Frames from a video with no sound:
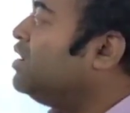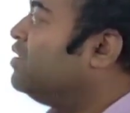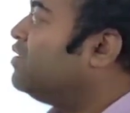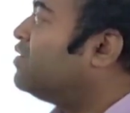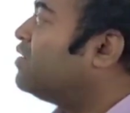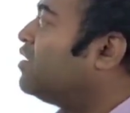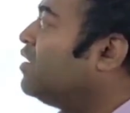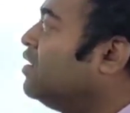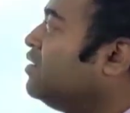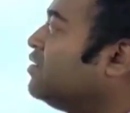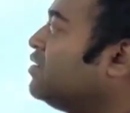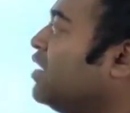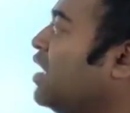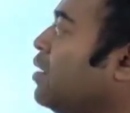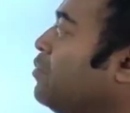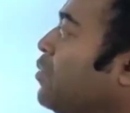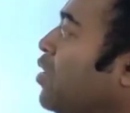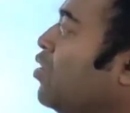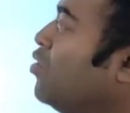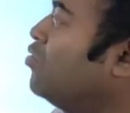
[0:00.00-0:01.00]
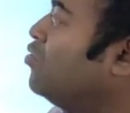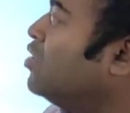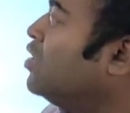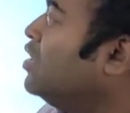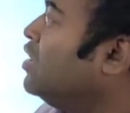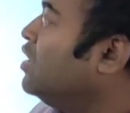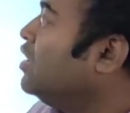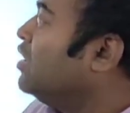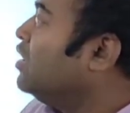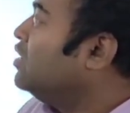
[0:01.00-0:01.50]
discuss
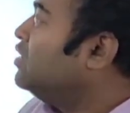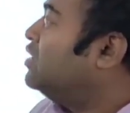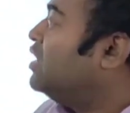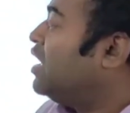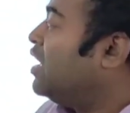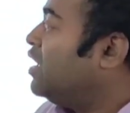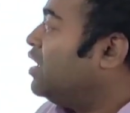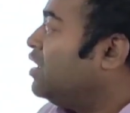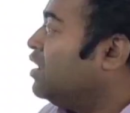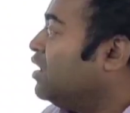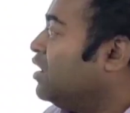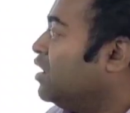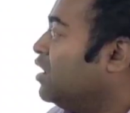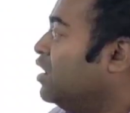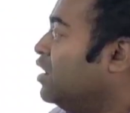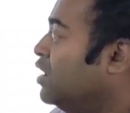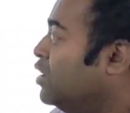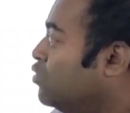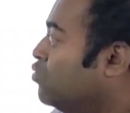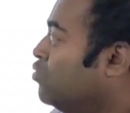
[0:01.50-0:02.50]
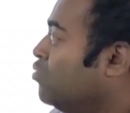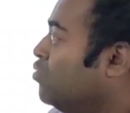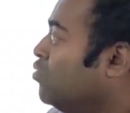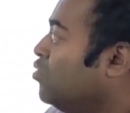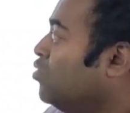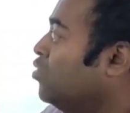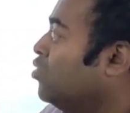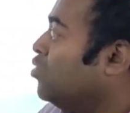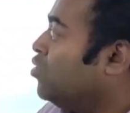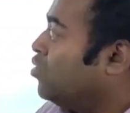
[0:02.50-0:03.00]
about the
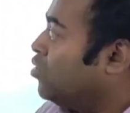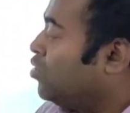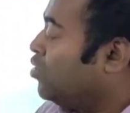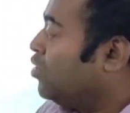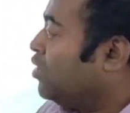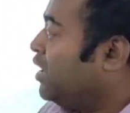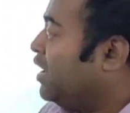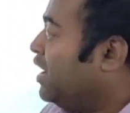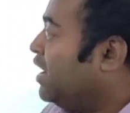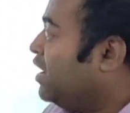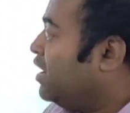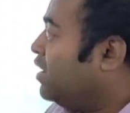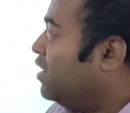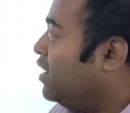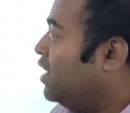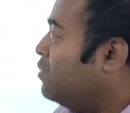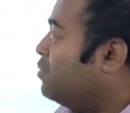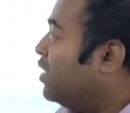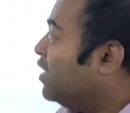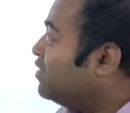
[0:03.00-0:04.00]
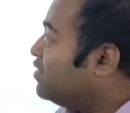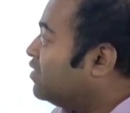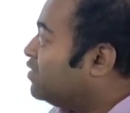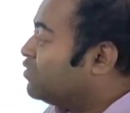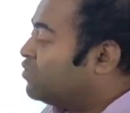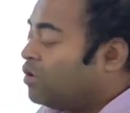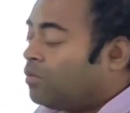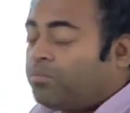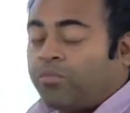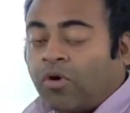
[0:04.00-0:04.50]
new
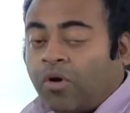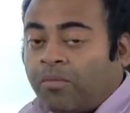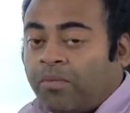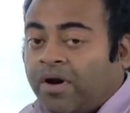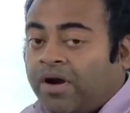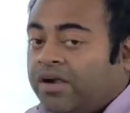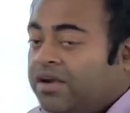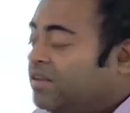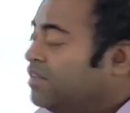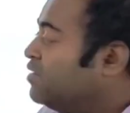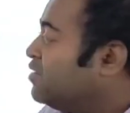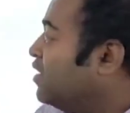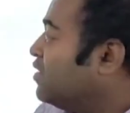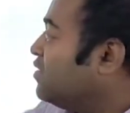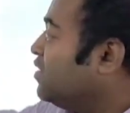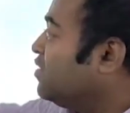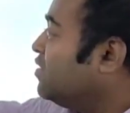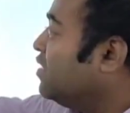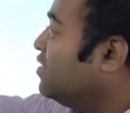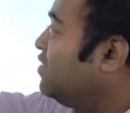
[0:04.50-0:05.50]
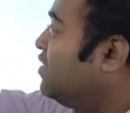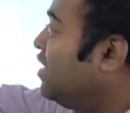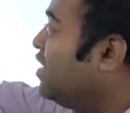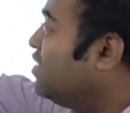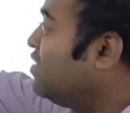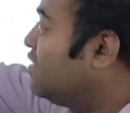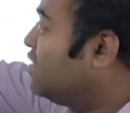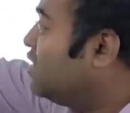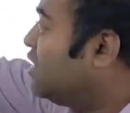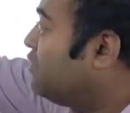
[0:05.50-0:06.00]
emergence of properties such as the
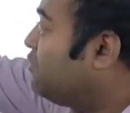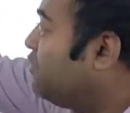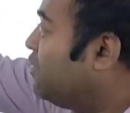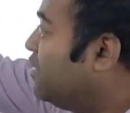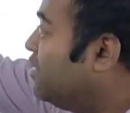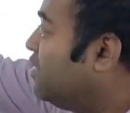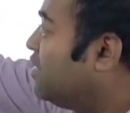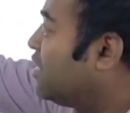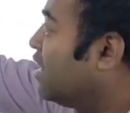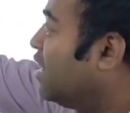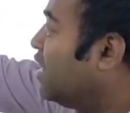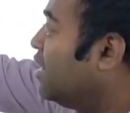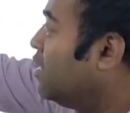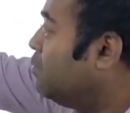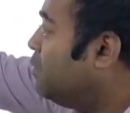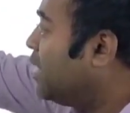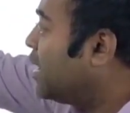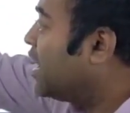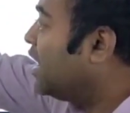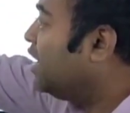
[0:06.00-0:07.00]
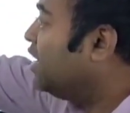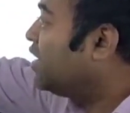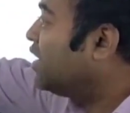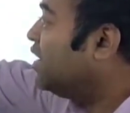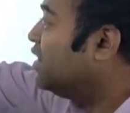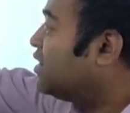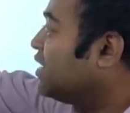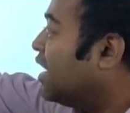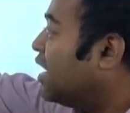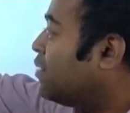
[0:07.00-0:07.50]
change in the physical,
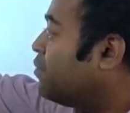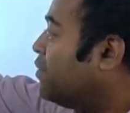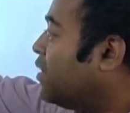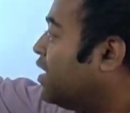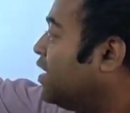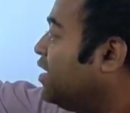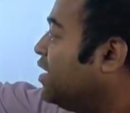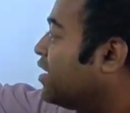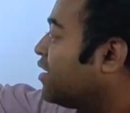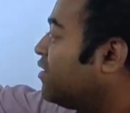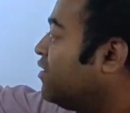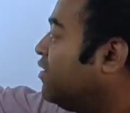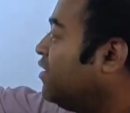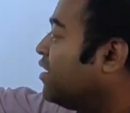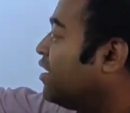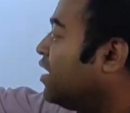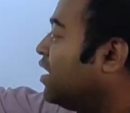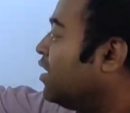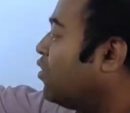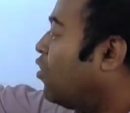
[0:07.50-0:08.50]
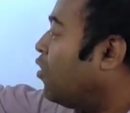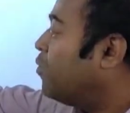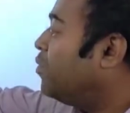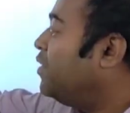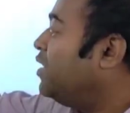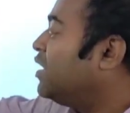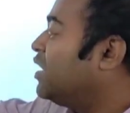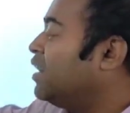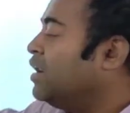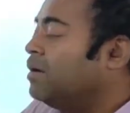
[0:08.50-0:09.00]
mechanical, thermal, electrical,
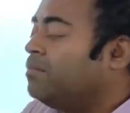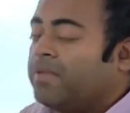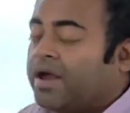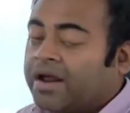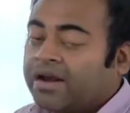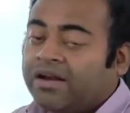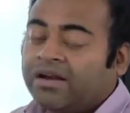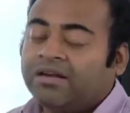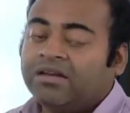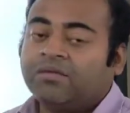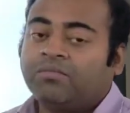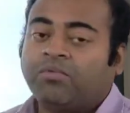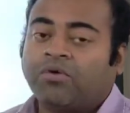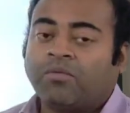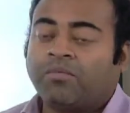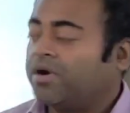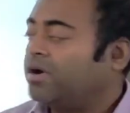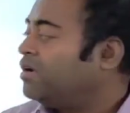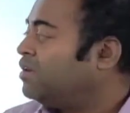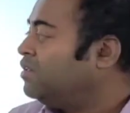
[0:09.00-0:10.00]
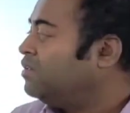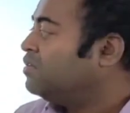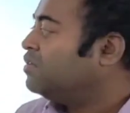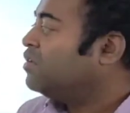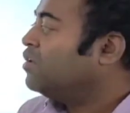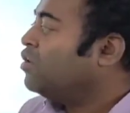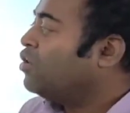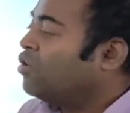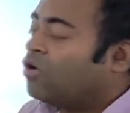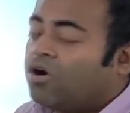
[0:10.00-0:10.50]
optical and magnetic properties
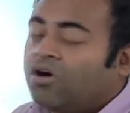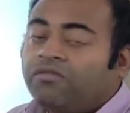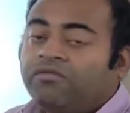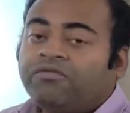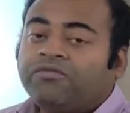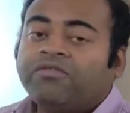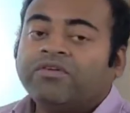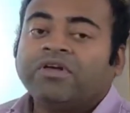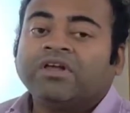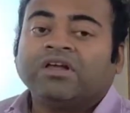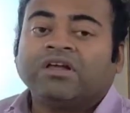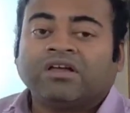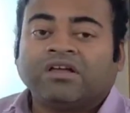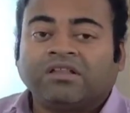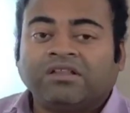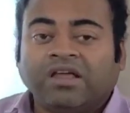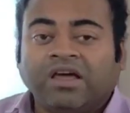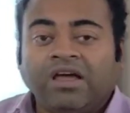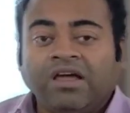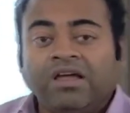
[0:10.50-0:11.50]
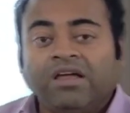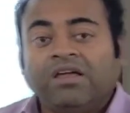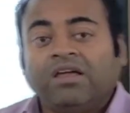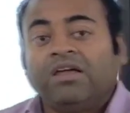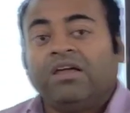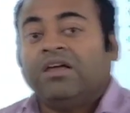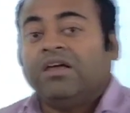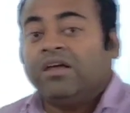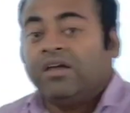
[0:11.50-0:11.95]
of the